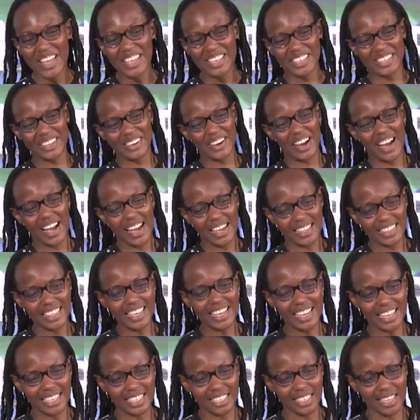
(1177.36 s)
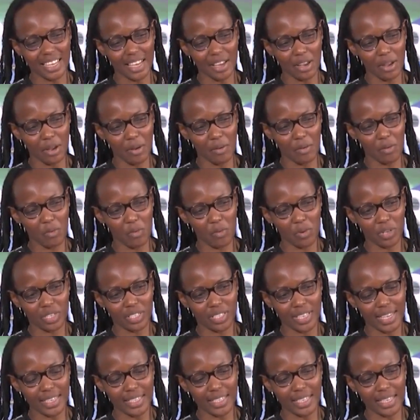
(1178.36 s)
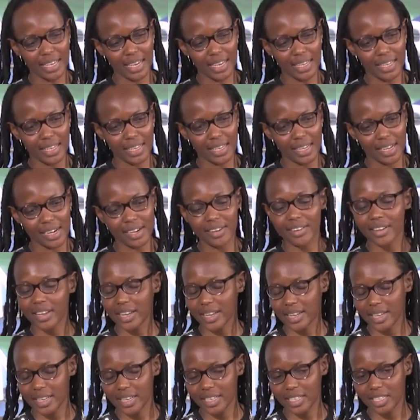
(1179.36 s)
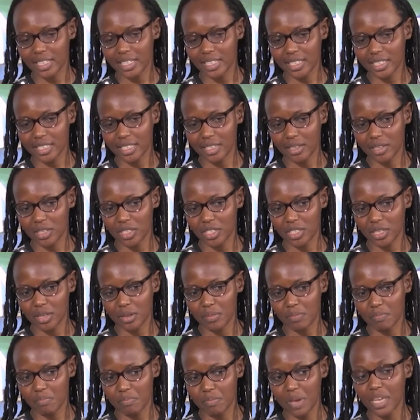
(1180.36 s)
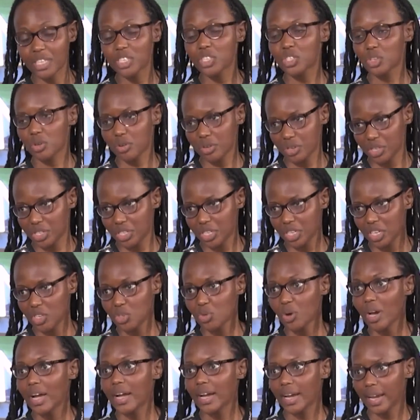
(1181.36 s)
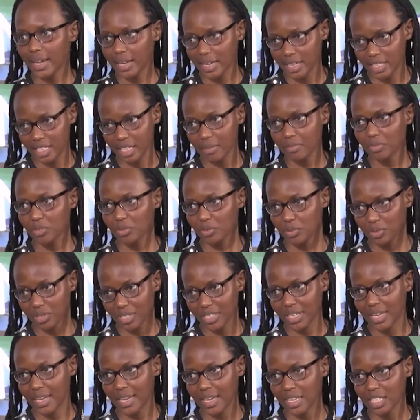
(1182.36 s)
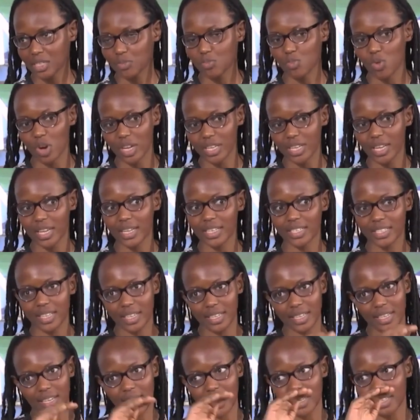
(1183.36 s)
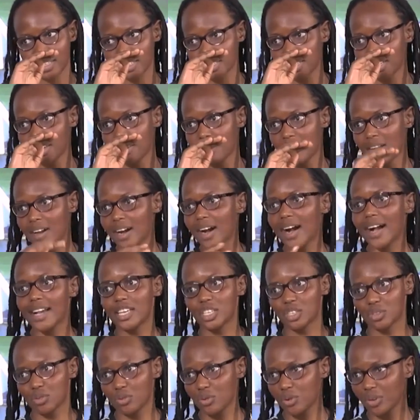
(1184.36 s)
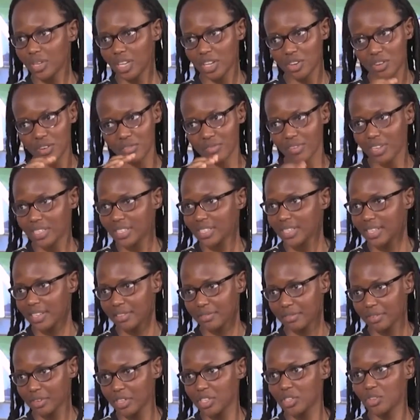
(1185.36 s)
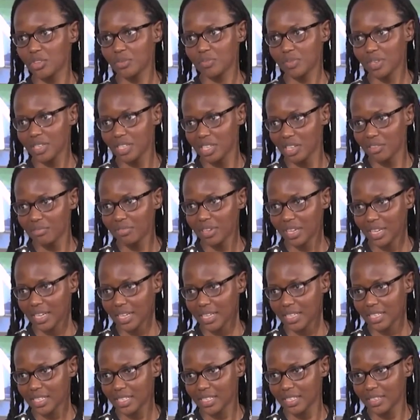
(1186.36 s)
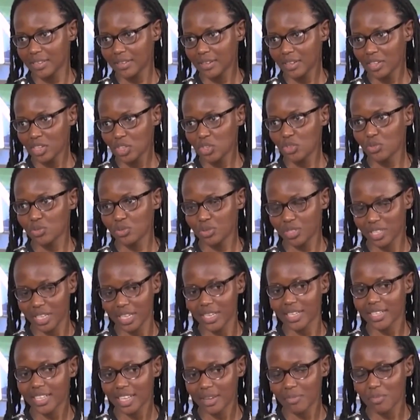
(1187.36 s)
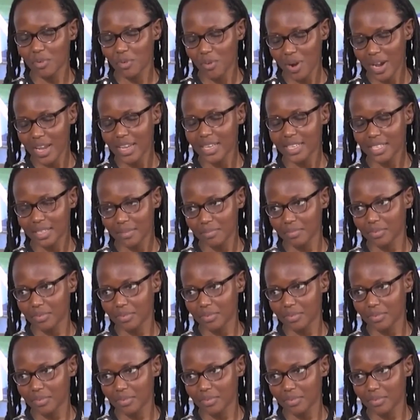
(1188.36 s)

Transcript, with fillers: so I think it's a, starting at the earlier age is, is the best solution to encourage them to do science more than starting at high school or university level. It will be difficult to tell them why it's